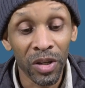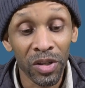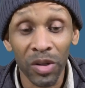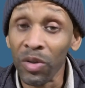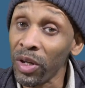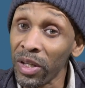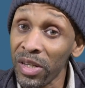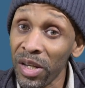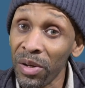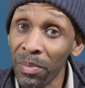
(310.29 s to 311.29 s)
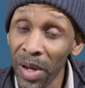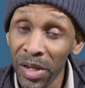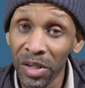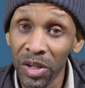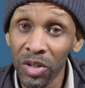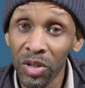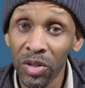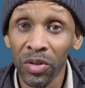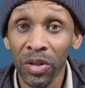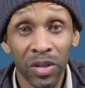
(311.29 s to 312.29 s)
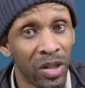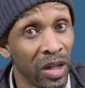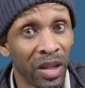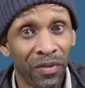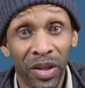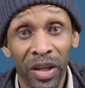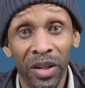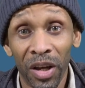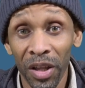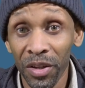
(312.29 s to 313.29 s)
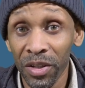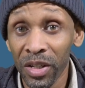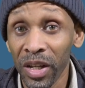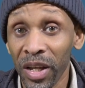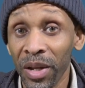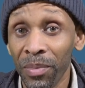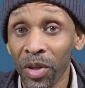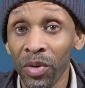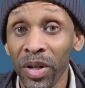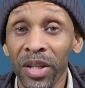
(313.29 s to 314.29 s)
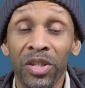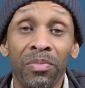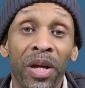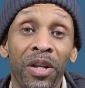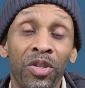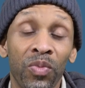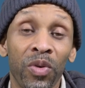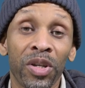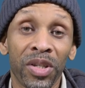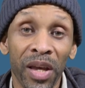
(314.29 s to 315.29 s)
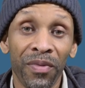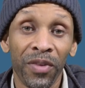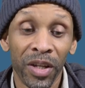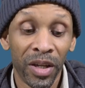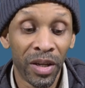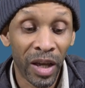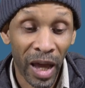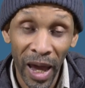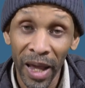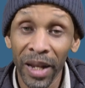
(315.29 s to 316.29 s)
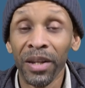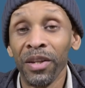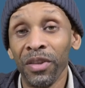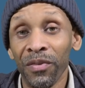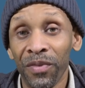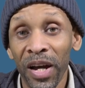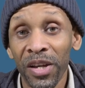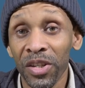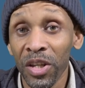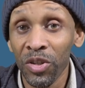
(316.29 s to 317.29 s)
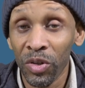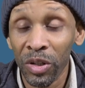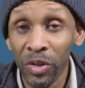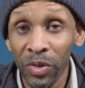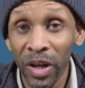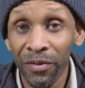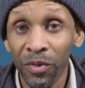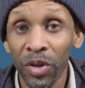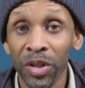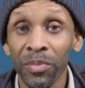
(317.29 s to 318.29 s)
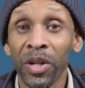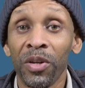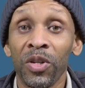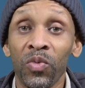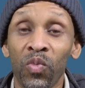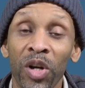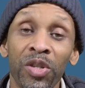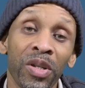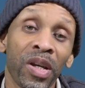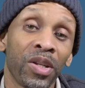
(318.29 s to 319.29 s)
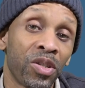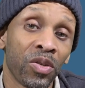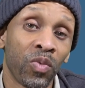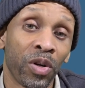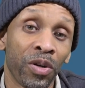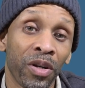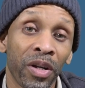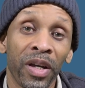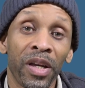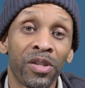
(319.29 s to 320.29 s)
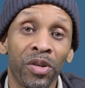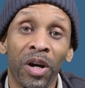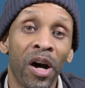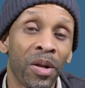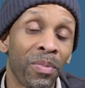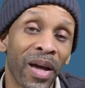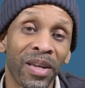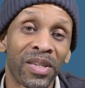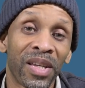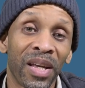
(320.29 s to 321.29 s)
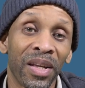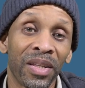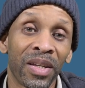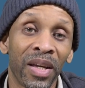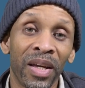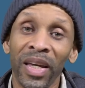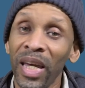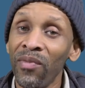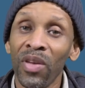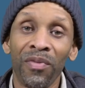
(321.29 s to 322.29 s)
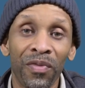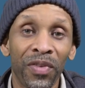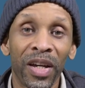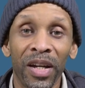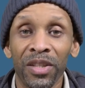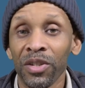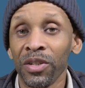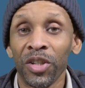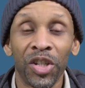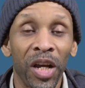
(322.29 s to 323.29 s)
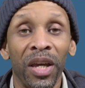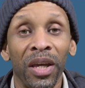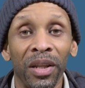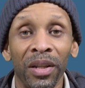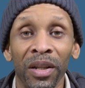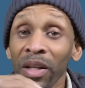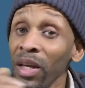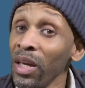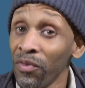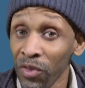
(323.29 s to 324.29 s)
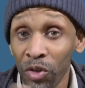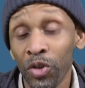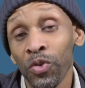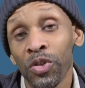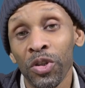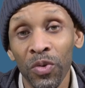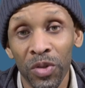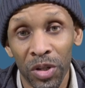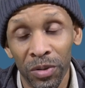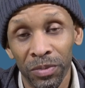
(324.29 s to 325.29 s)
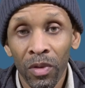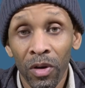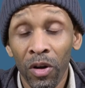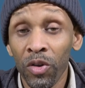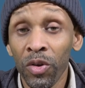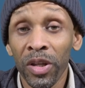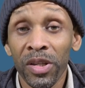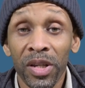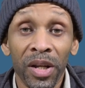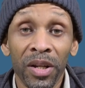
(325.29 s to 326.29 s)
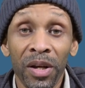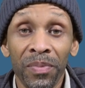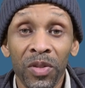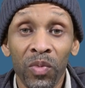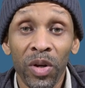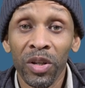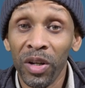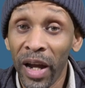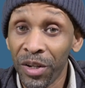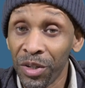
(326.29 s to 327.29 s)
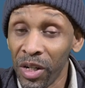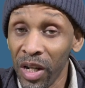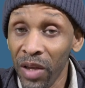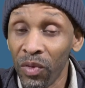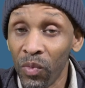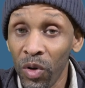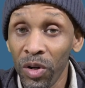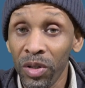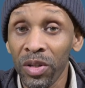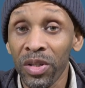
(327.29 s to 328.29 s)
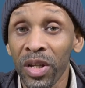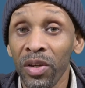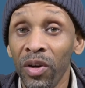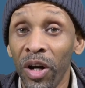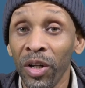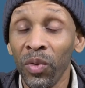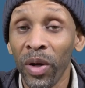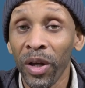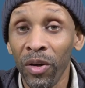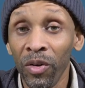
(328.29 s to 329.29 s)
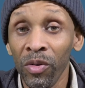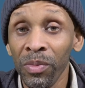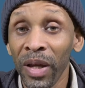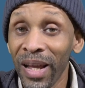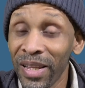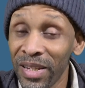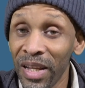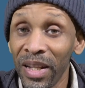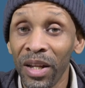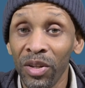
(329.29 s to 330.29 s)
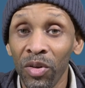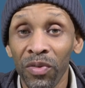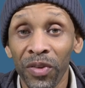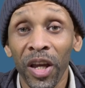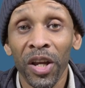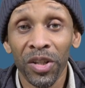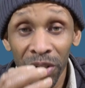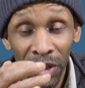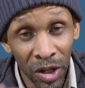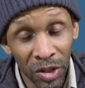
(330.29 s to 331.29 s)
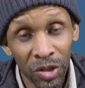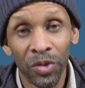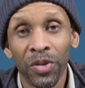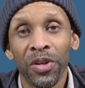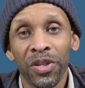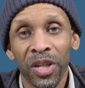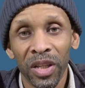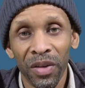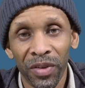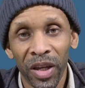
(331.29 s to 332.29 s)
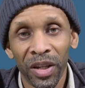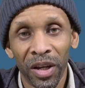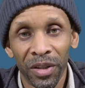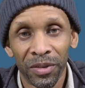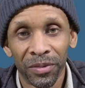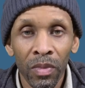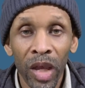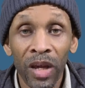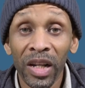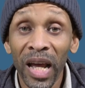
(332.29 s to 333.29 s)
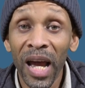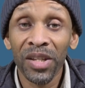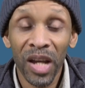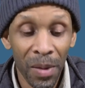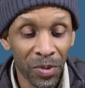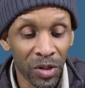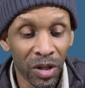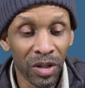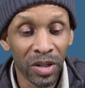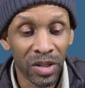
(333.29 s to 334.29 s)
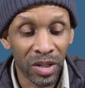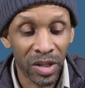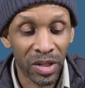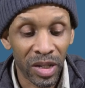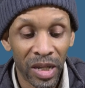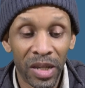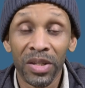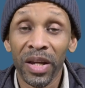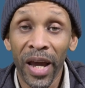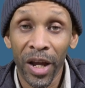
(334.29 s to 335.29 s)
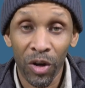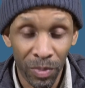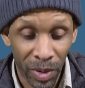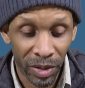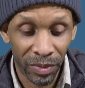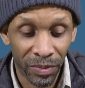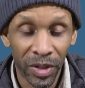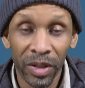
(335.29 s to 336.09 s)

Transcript: So you can send a message to your significant other to let them know that you made it to work safely and the device is going to do that for you because once you get to work, it's going to automatically send it even if you forget to check in if you choose to do so. Or you can set it up to when you're actually leaving work to say you're on your way home and send that notification to your significant other. Now the last option on this list is the echo button.